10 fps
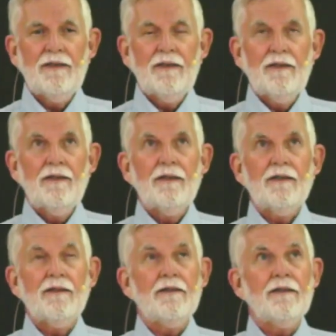
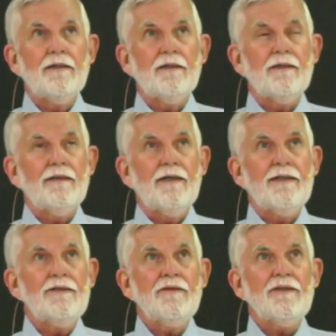Uh, I don't think
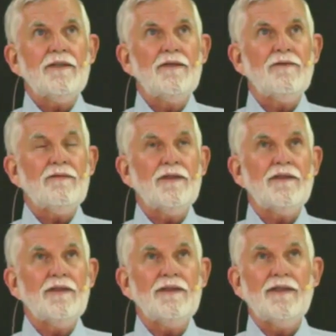you've ever done
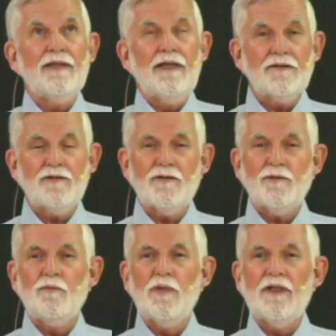this, but
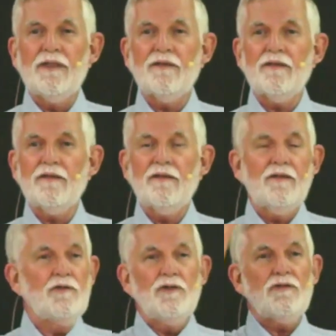could you
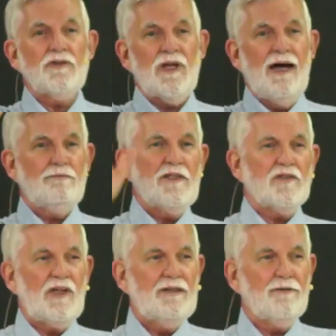stop the sun from
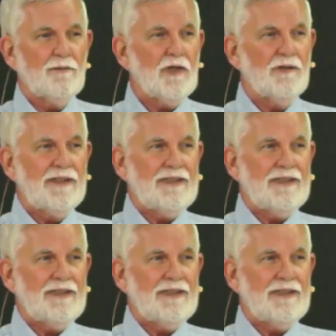going down?